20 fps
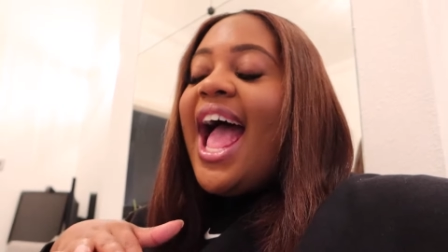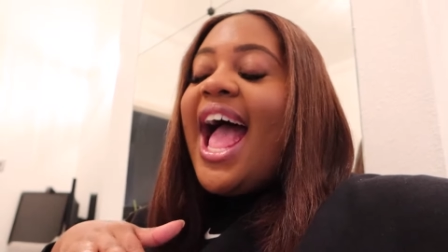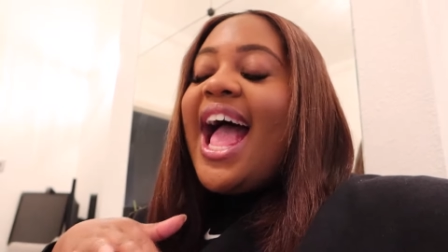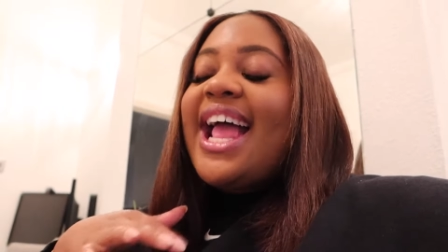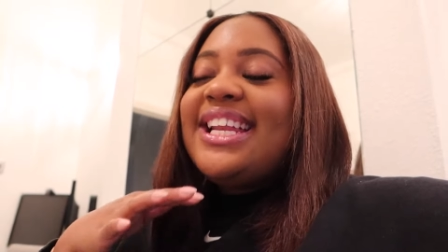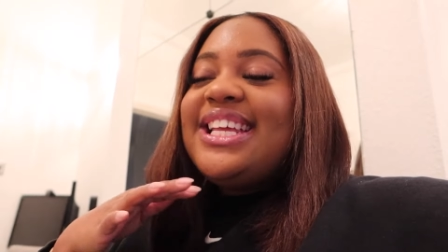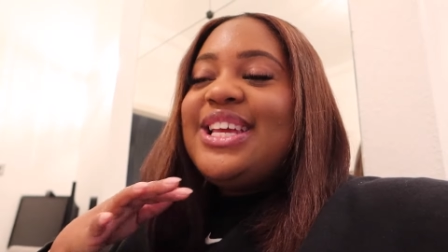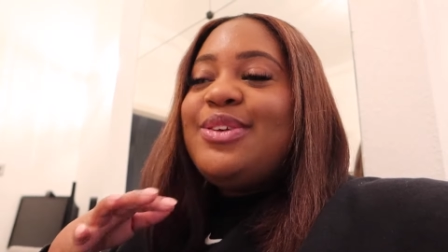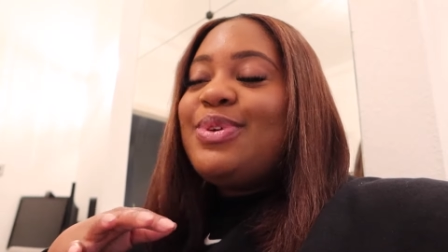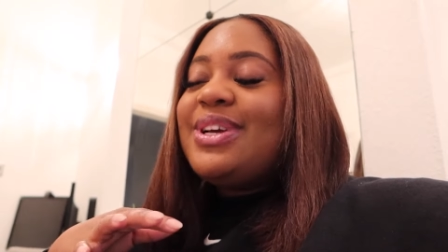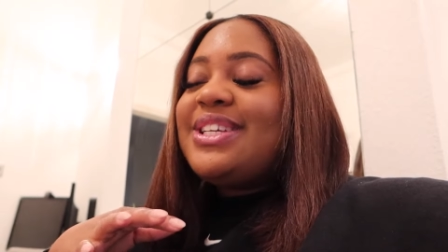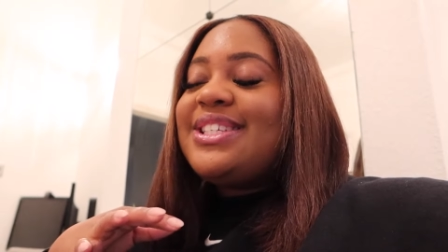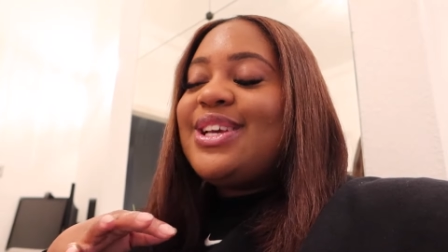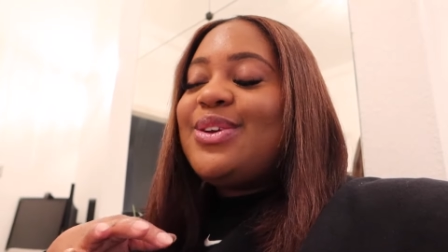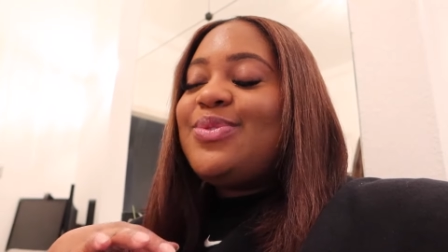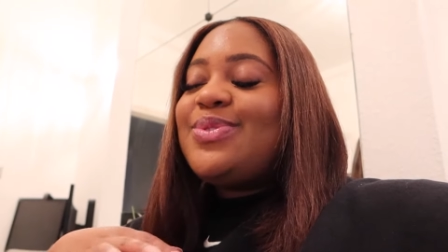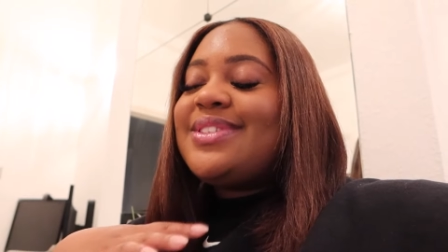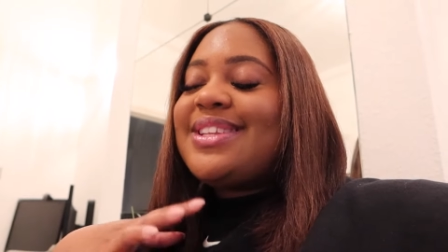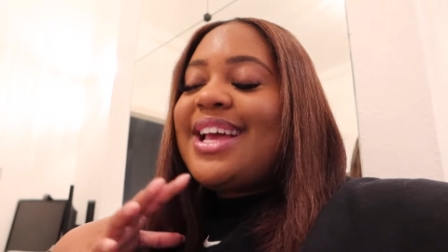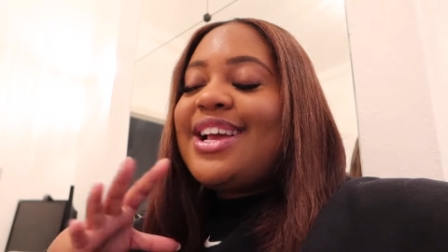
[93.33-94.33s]
and he
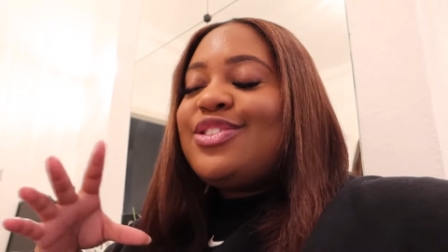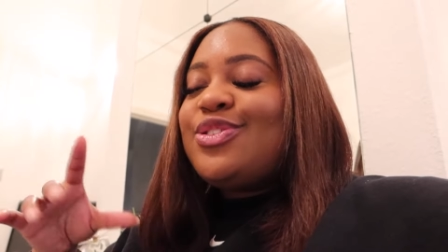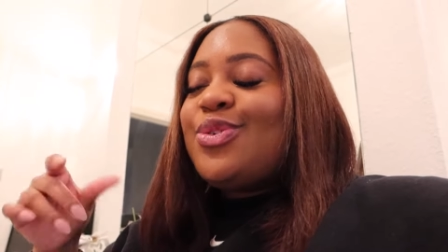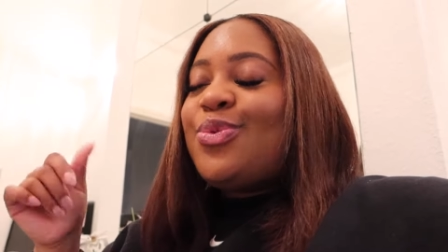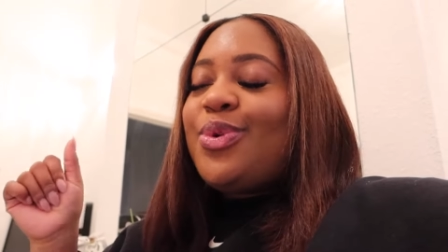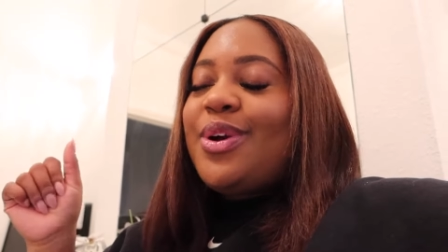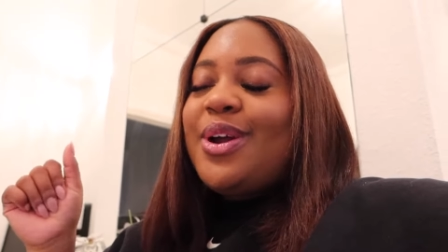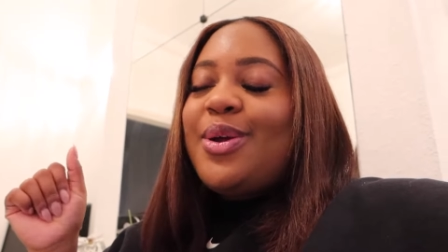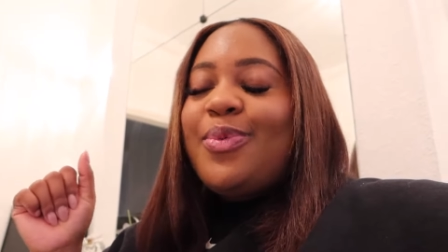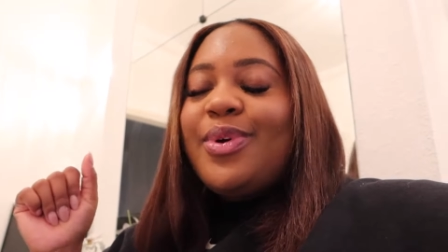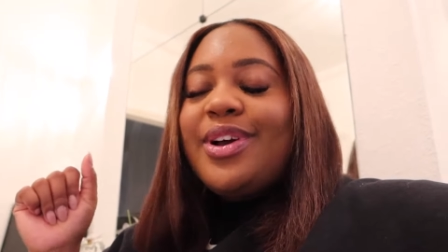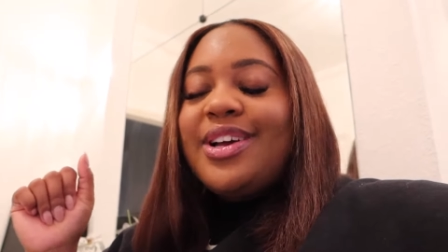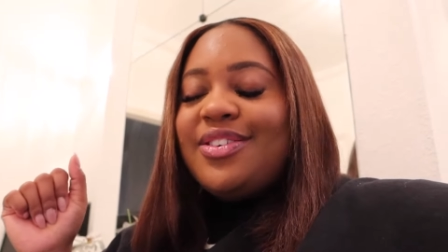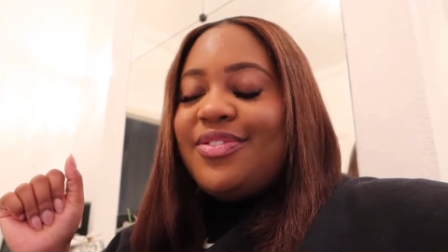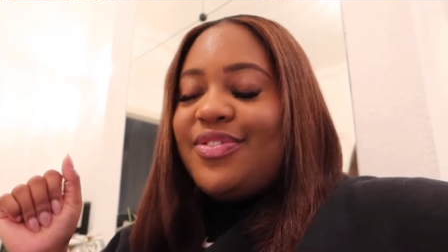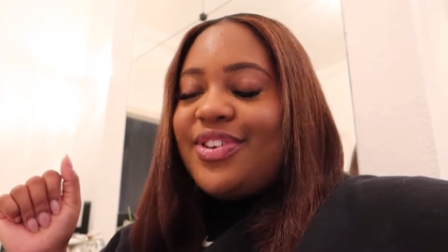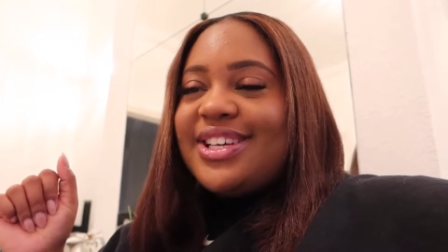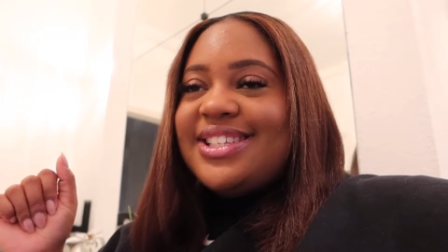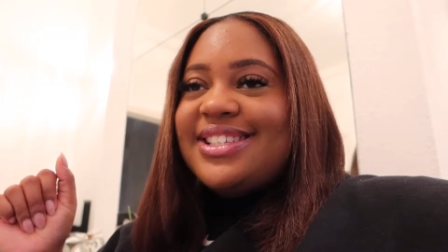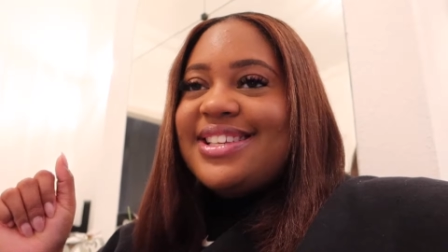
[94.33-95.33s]
basically was like don't worry we're gonna
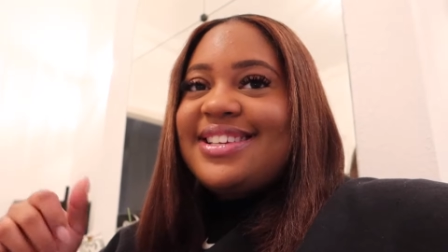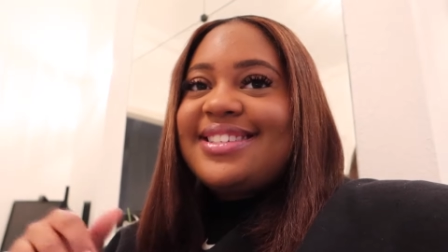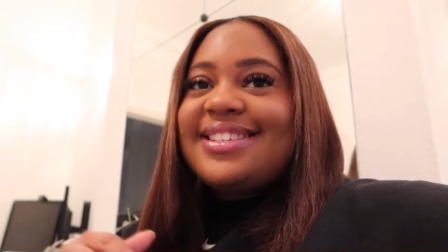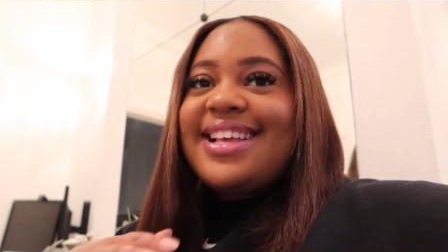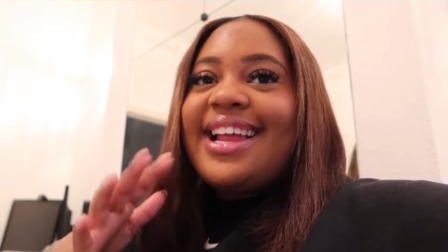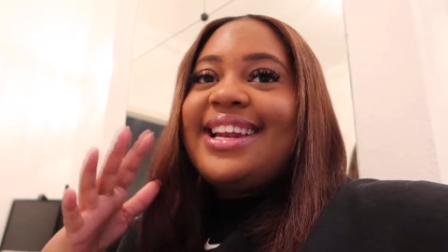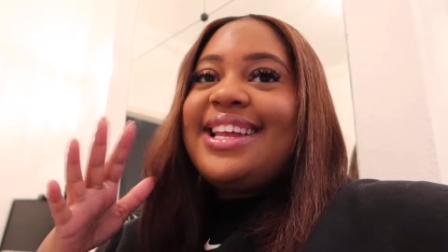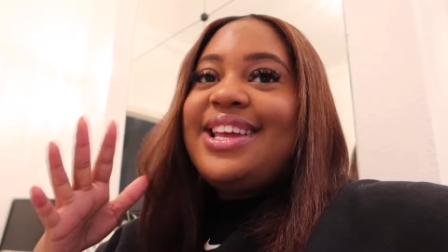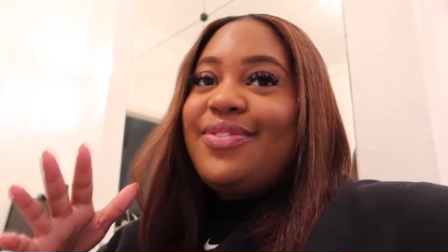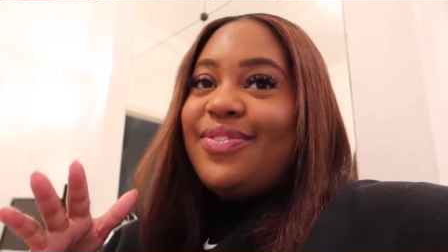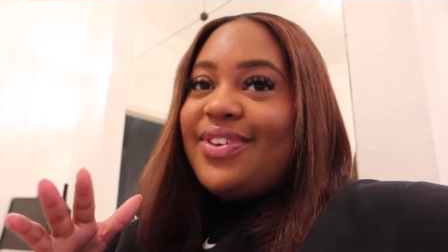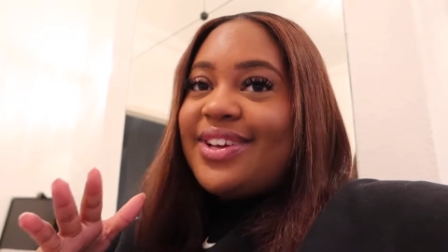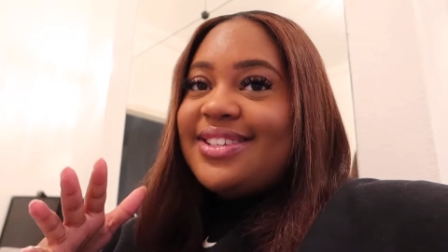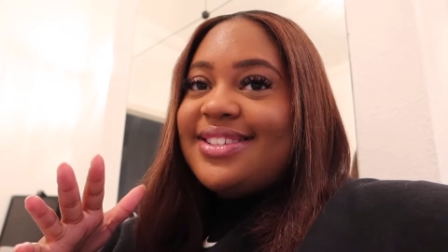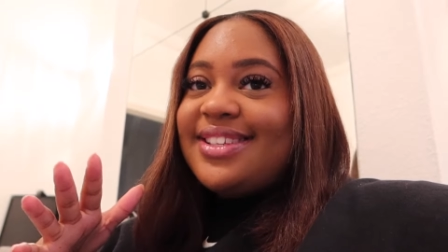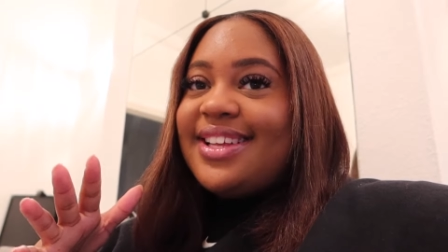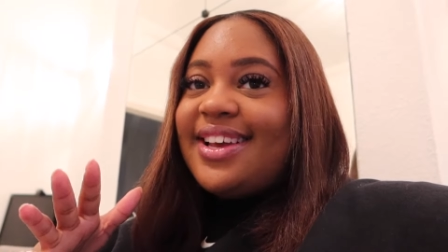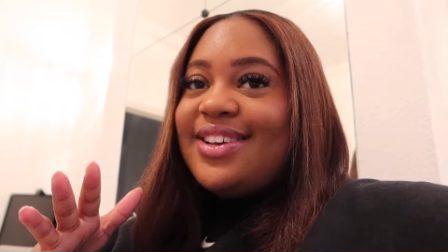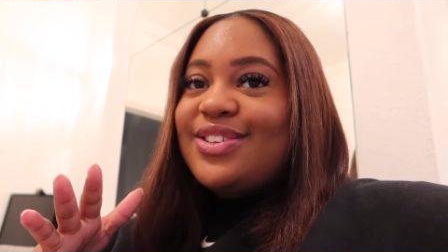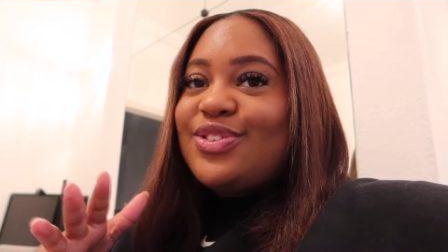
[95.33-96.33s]
fix this and he
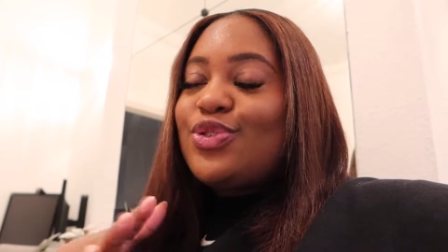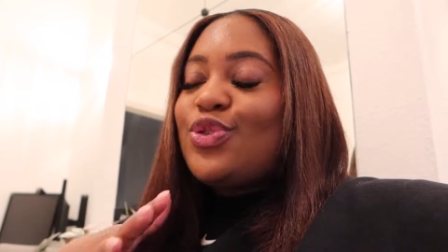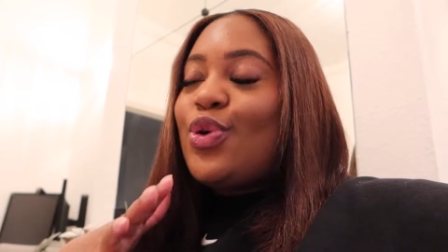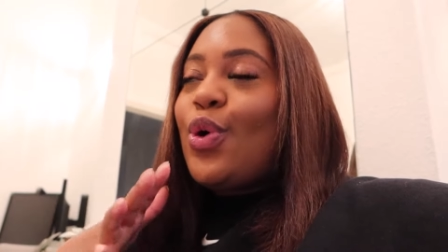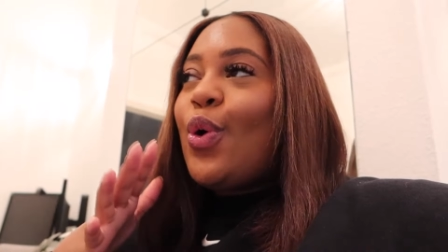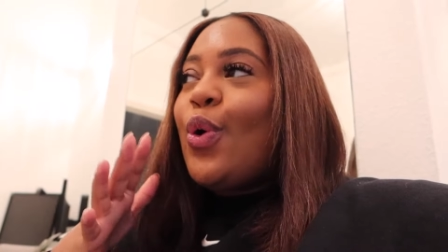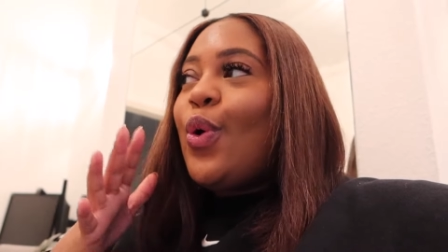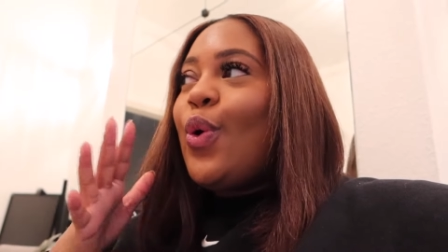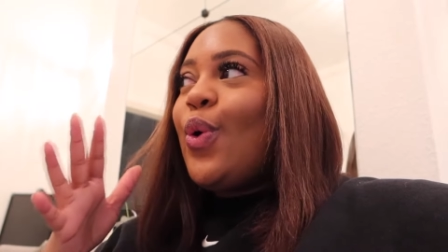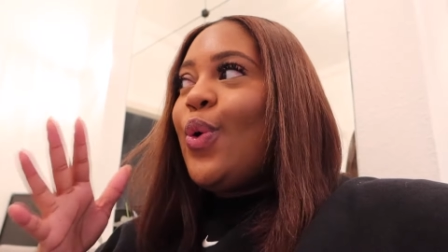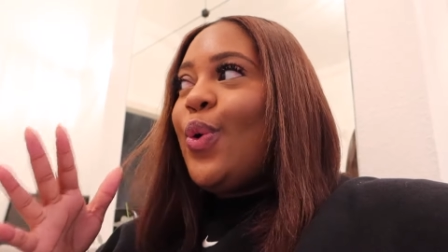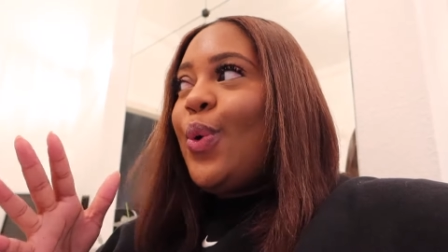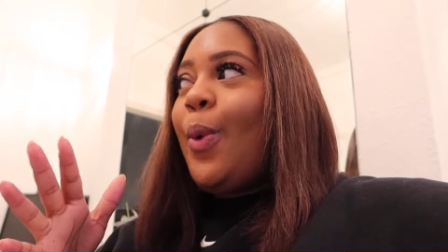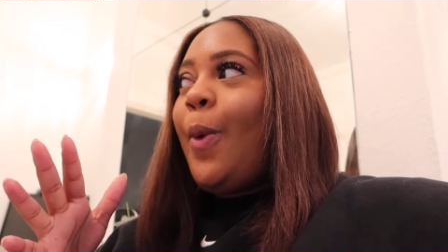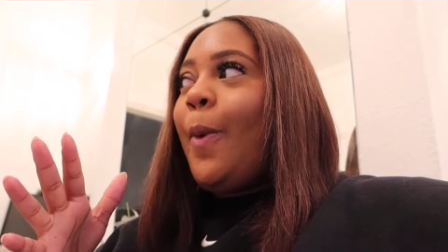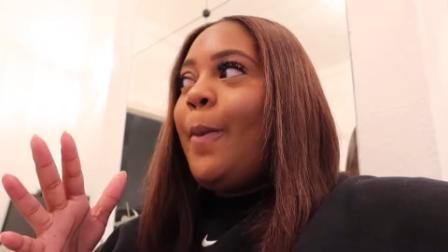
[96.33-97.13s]
fixed it so